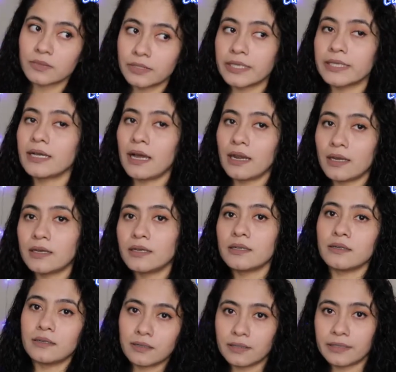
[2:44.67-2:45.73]
the
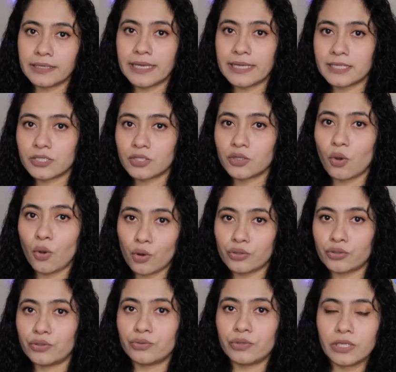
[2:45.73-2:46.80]
color gets
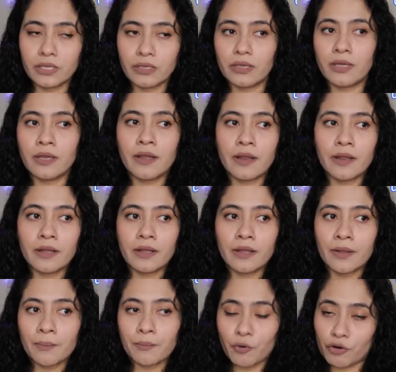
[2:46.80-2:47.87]
onto the
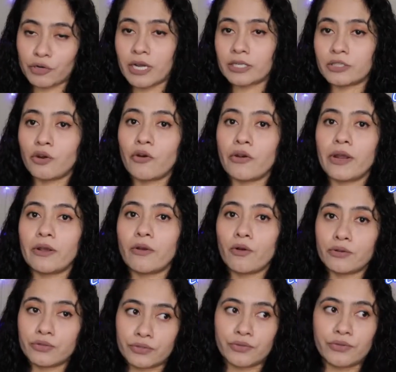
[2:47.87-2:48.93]
product or
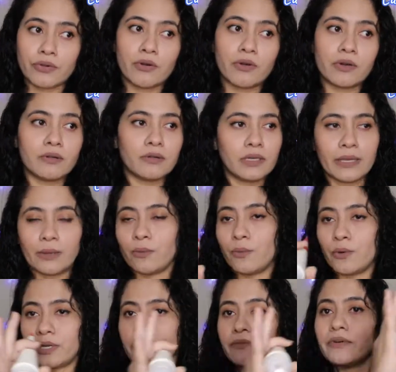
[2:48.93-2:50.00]
onto your like
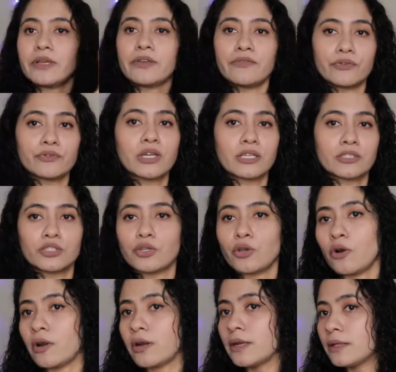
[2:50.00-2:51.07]
whatever. If you touch
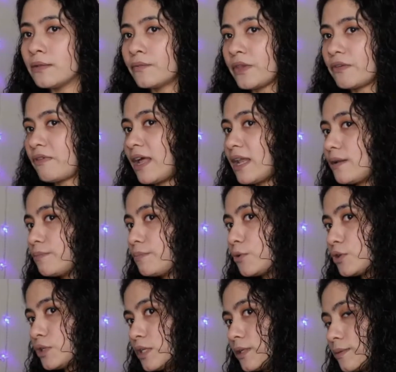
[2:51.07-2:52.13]
your, if I'll
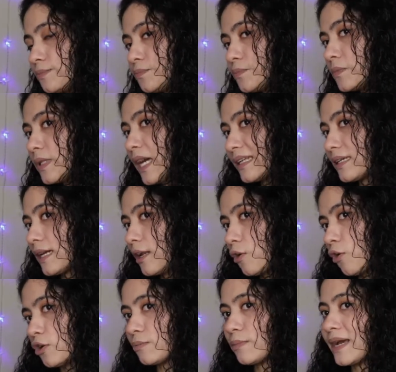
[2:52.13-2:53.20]
put that color
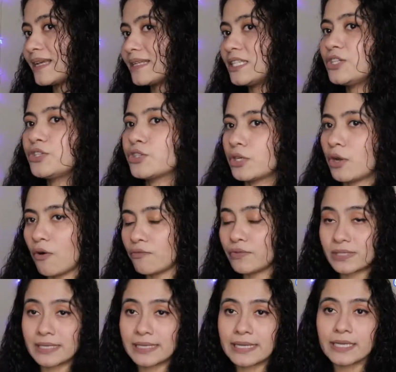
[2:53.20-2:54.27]
on my t-shirt,
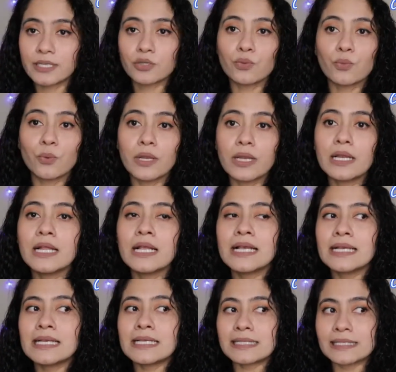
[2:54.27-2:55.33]
obviously it will
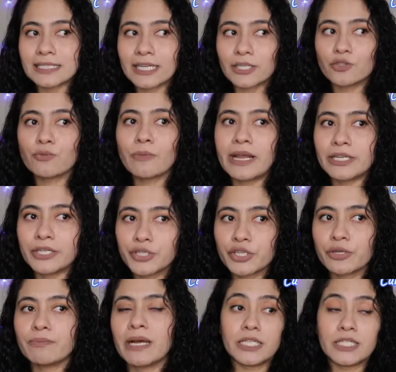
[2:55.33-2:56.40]
stick to my
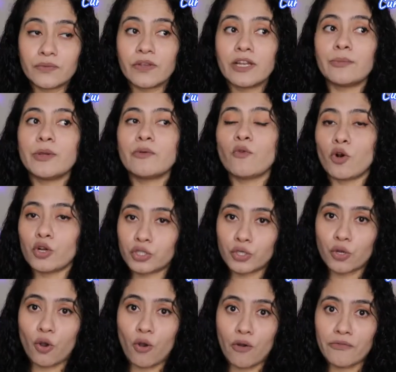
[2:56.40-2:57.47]
t-shirt, it will be washed
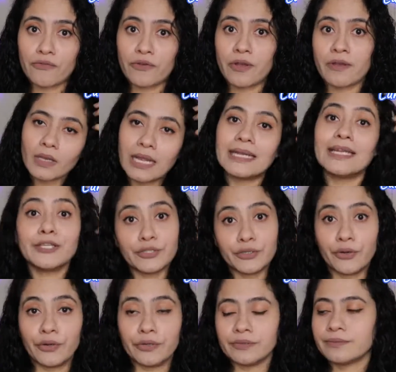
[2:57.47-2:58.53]
off later
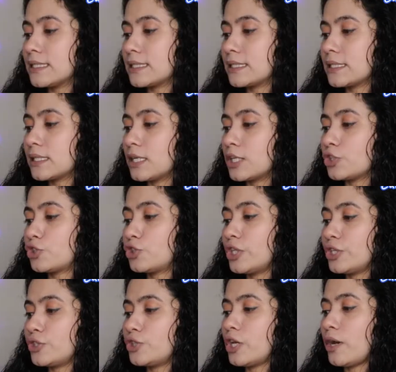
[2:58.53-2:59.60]
on. It's
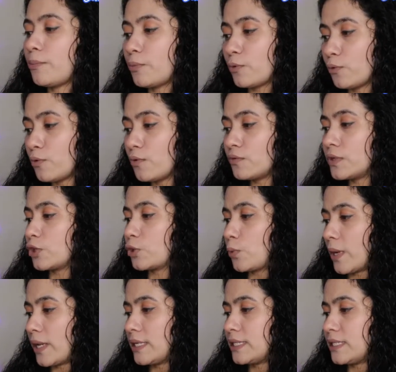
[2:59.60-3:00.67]
CG approved,
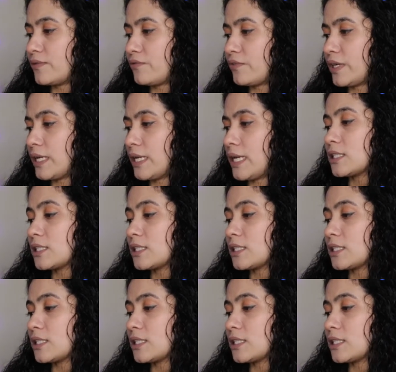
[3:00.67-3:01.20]
cruelty free,